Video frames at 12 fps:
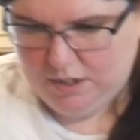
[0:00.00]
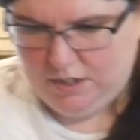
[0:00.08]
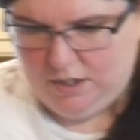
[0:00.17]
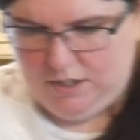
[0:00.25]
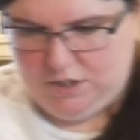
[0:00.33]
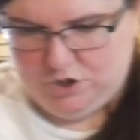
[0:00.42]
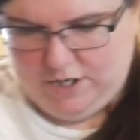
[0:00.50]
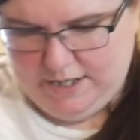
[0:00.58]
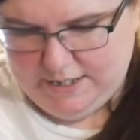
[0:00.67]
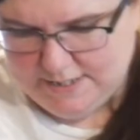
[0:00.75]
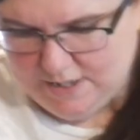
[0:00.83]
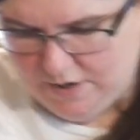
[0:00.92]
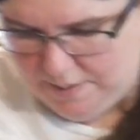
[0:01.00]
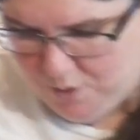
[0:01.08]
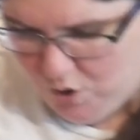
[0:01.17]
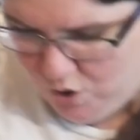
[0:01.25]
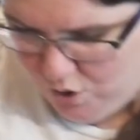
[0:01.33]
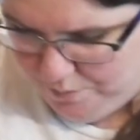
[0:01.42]
and try and get this out. I'm
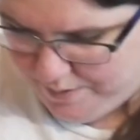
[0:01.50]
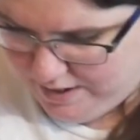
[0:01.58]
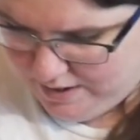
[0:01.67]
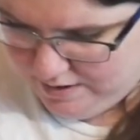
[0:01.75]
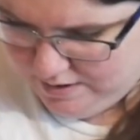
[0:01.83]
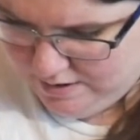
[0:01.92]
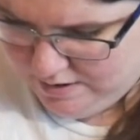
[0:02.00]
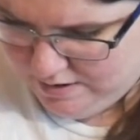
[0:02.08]
hoping